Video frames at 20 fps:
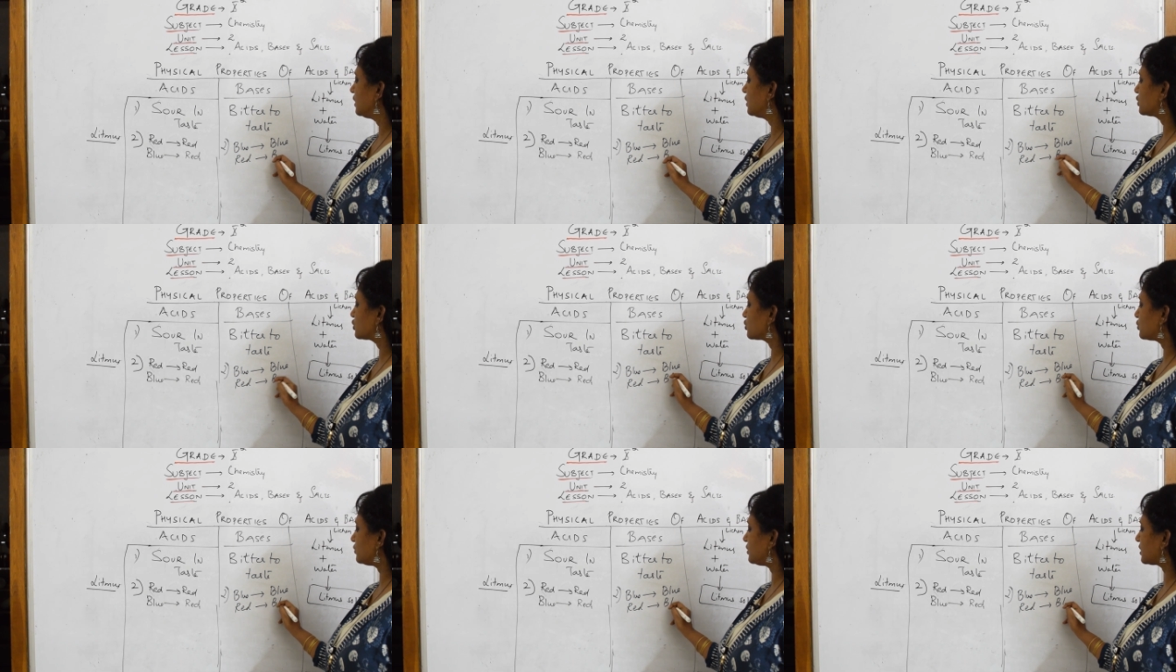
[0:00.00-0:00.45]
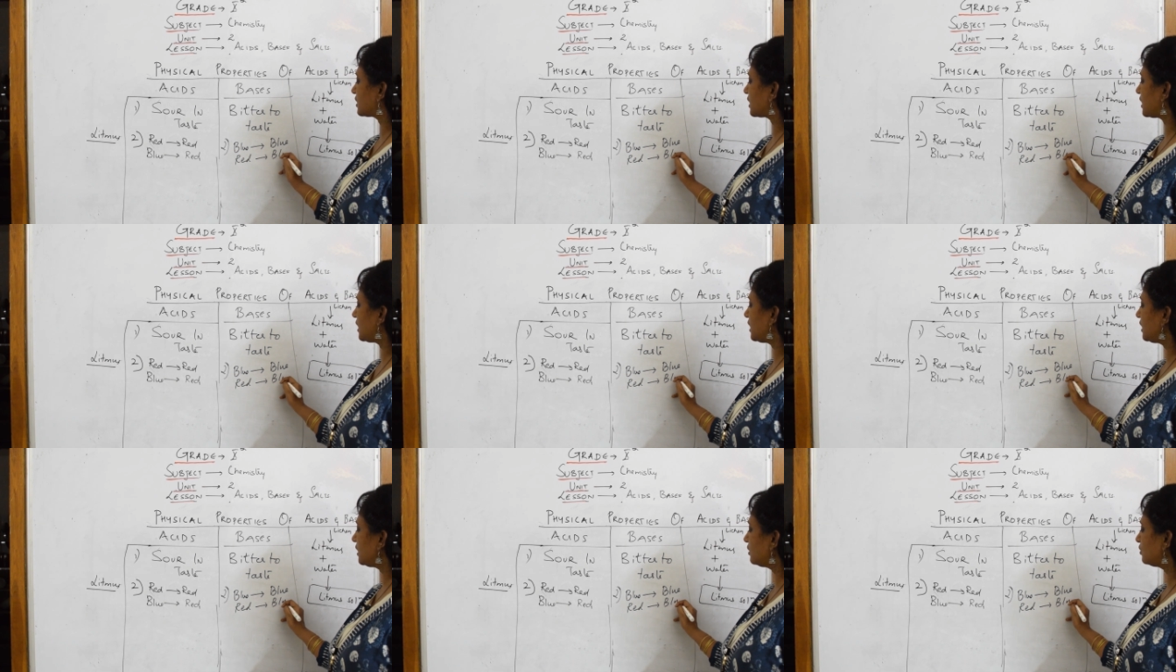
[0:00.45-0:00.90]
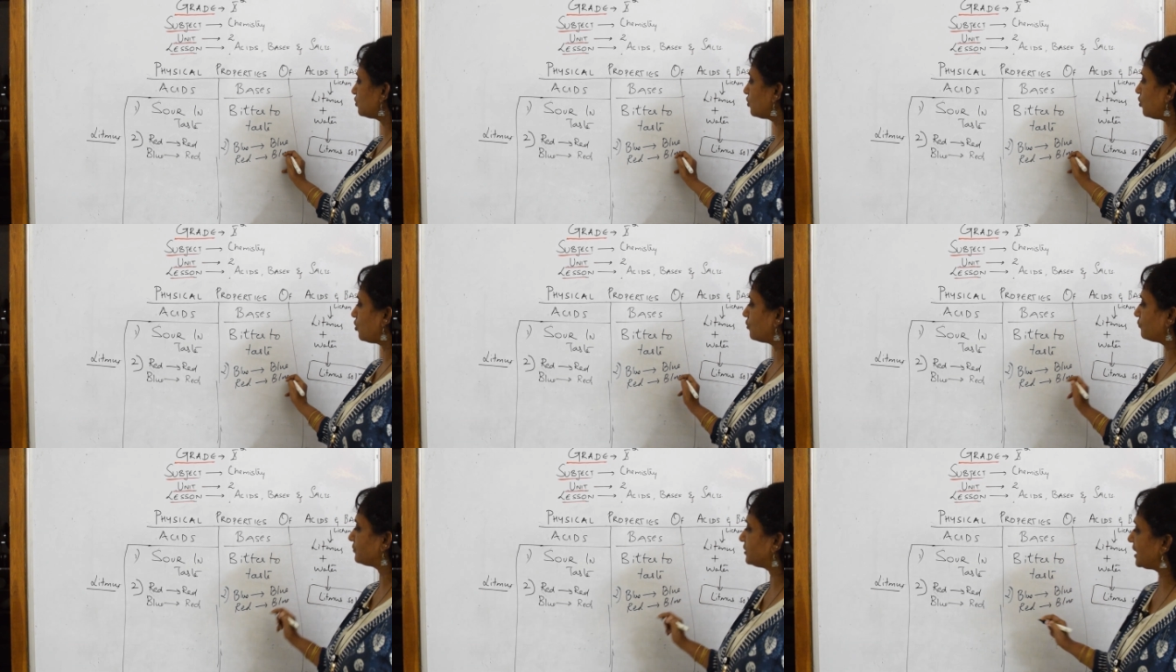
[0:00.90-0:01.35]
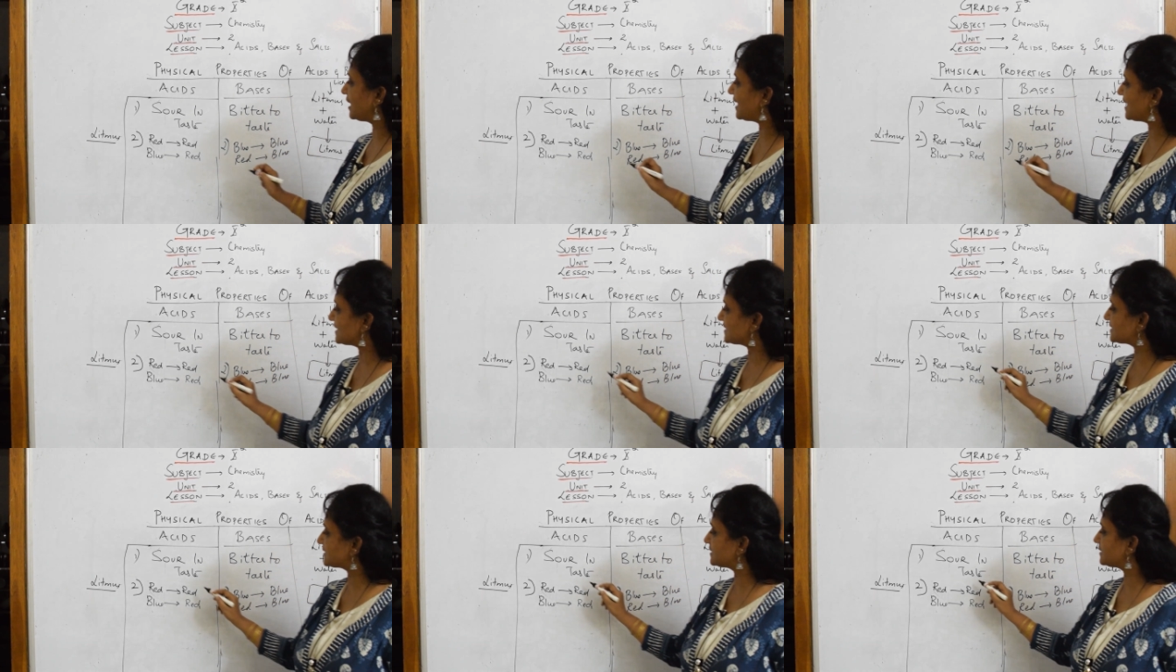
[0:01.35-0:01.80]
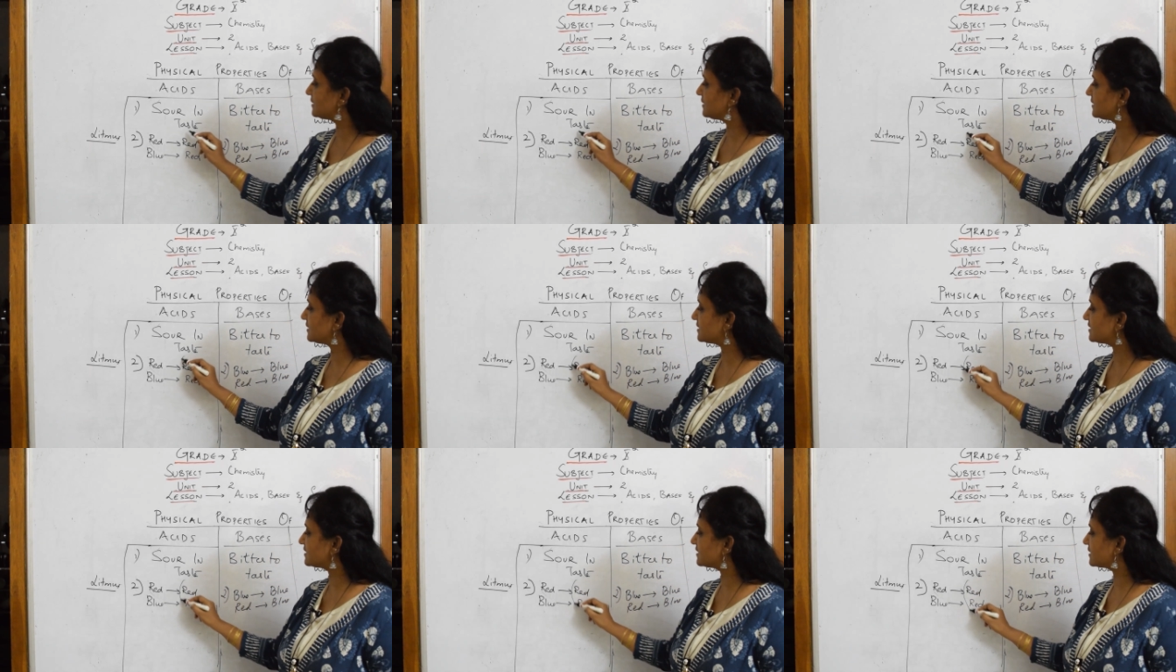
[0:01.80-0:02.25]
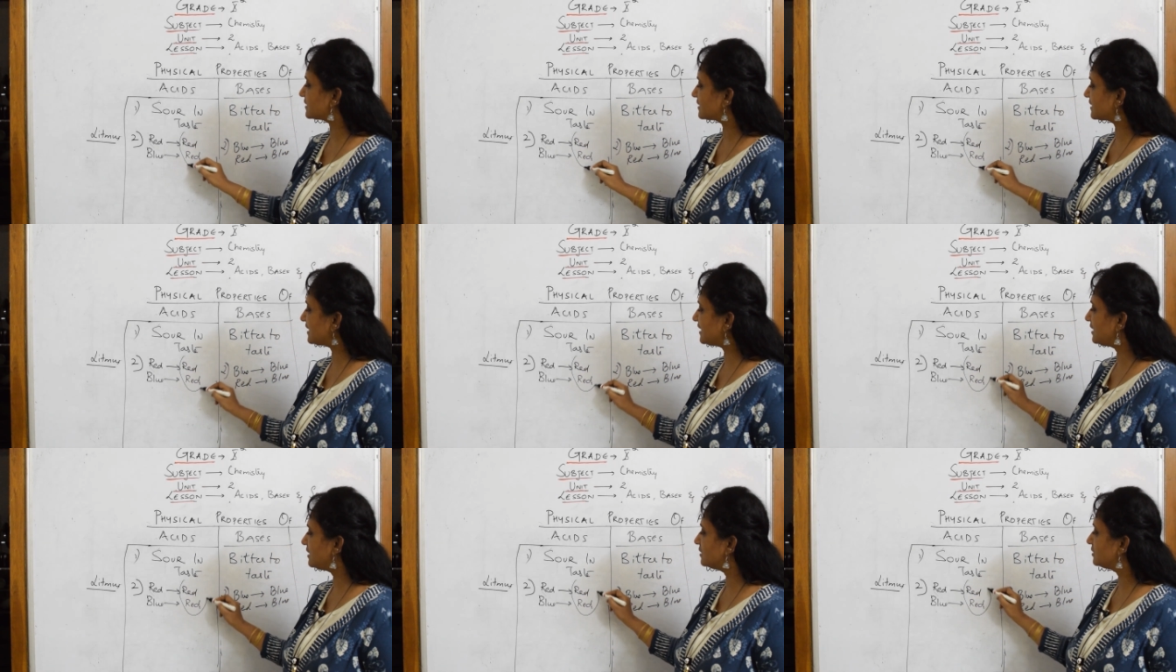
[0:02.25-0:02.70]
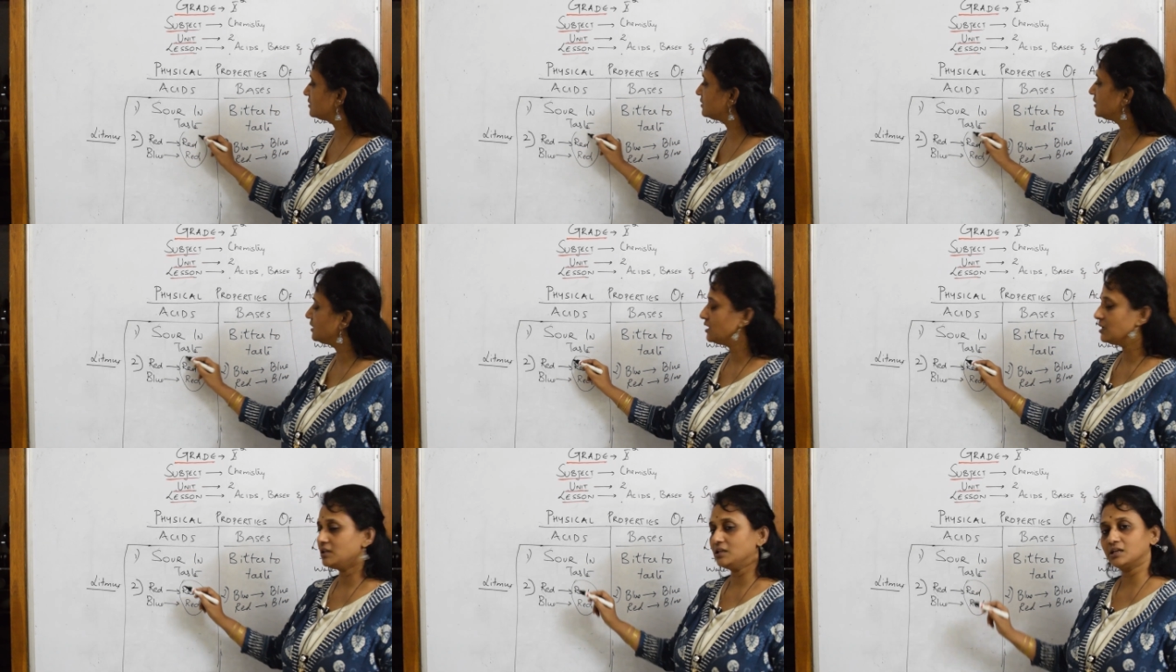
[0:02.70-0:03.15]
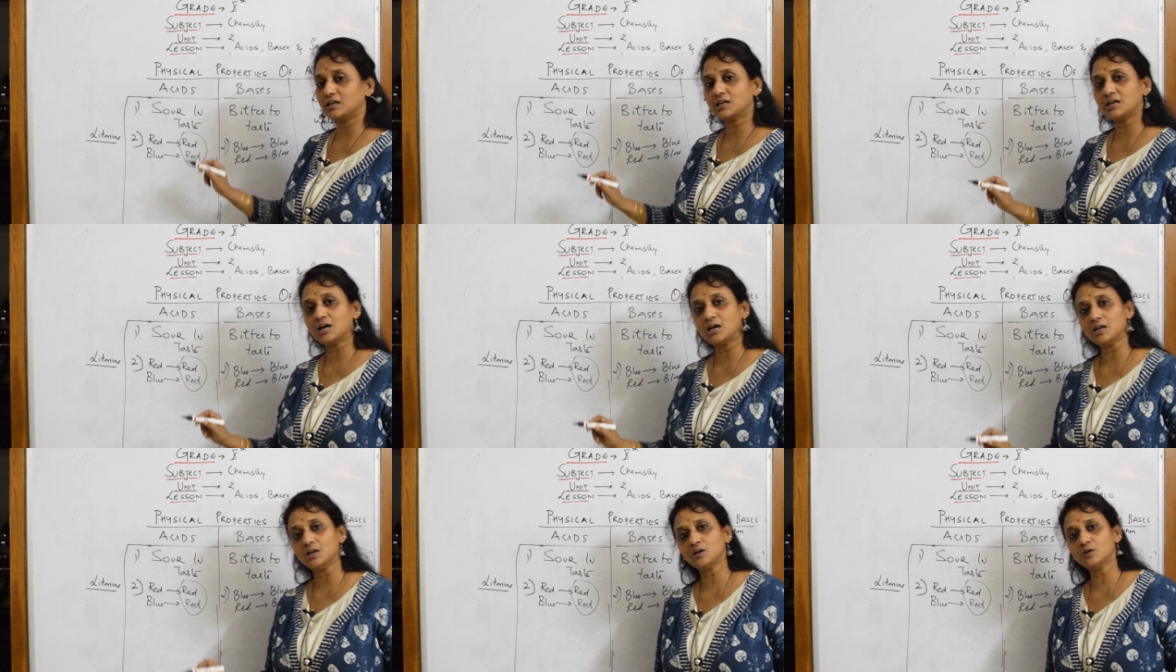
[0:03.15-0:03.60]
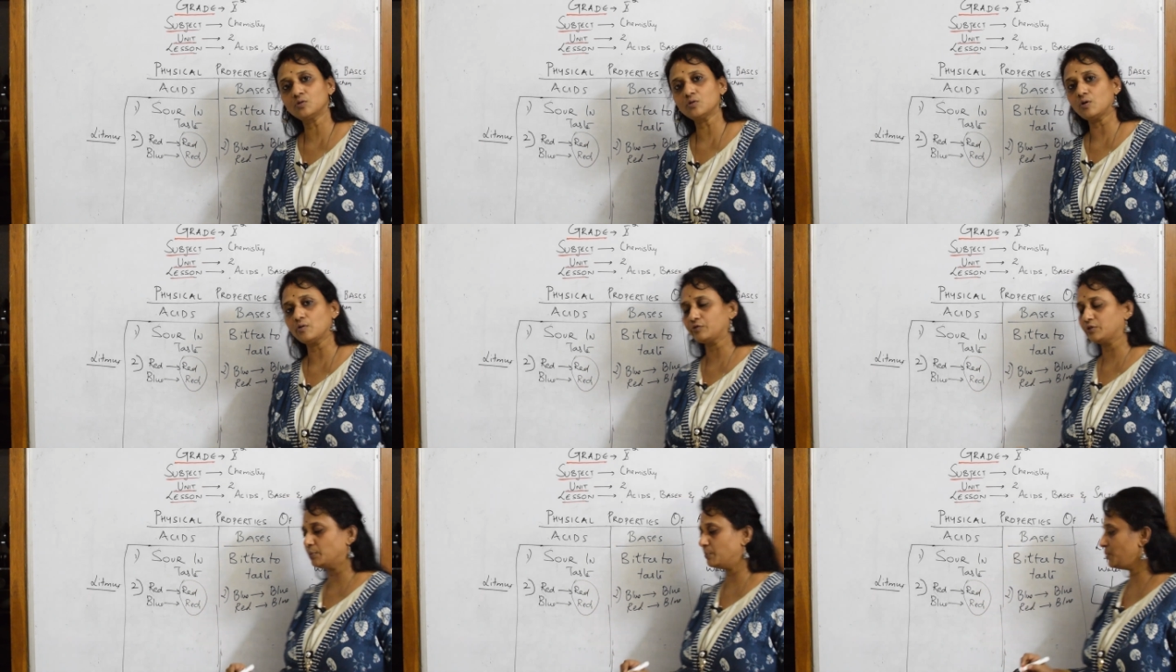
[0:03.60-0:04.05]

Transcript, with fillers: So the color of the acid is red, the color of the